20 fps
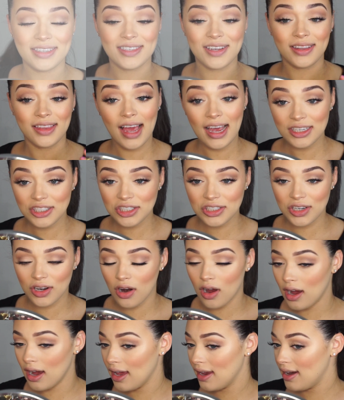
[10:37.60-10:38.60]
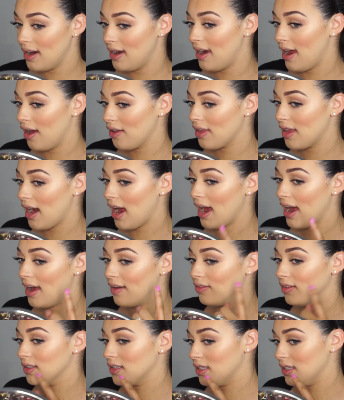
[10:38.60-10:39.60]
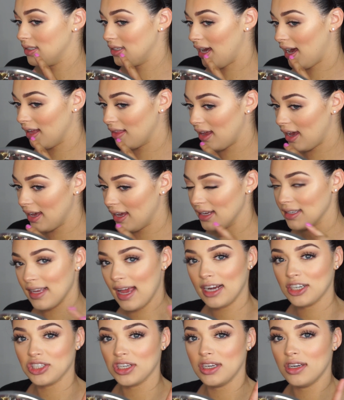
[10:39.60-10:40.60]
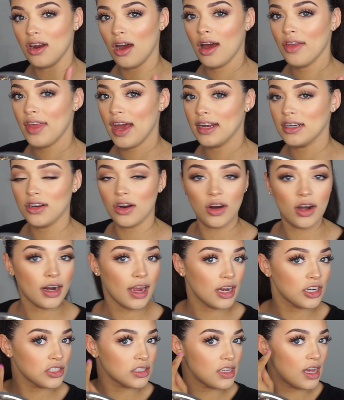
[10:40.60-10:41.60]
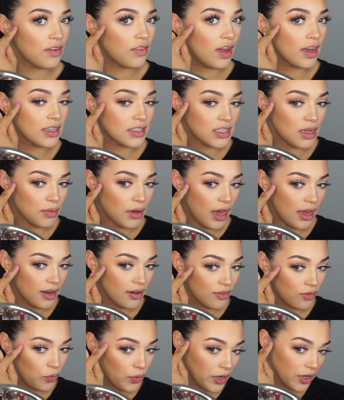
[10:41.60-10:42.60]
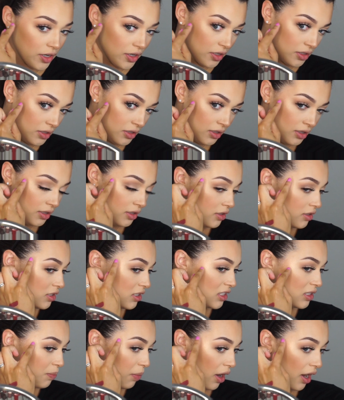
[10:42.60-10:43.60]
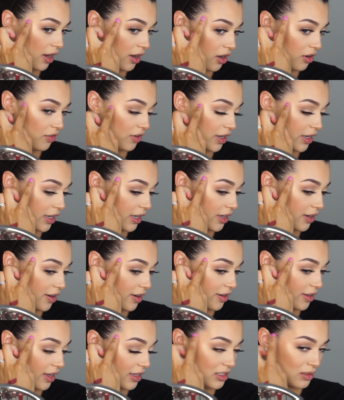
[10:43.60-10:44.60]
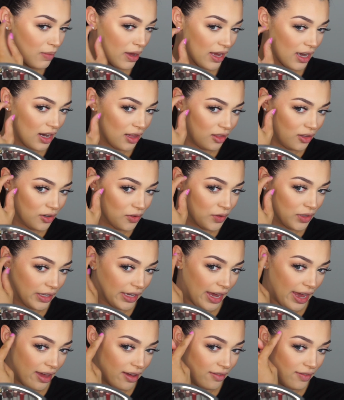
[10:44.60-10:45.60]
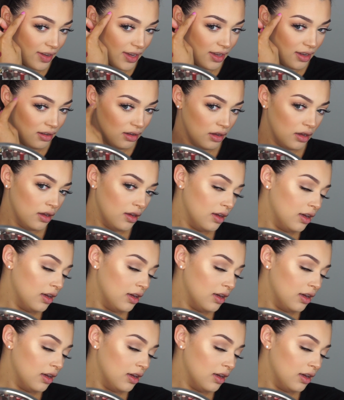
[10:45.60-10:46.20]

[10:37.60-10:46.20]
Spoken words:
so lashes are on. Now that I have looked at this highlight, it's actually not that dark. I just have like some kind of weird spot over here that's making it look really heavy.